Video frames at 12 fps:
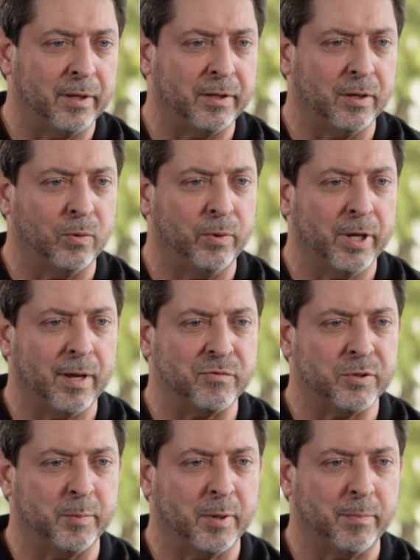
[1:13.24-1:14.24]
I think we have
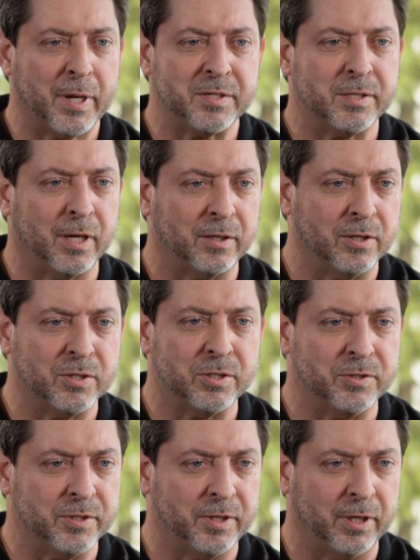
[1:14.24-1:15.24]
some of the best
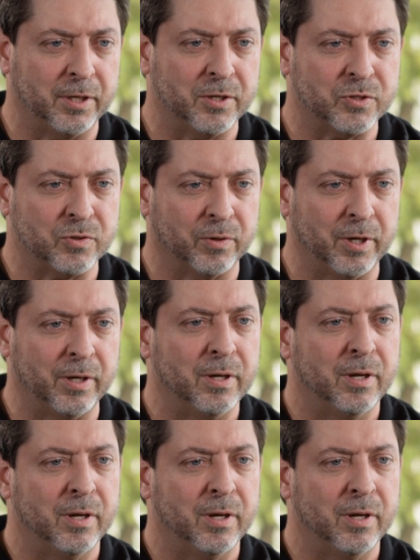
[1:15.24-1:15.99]
technicians in the industry.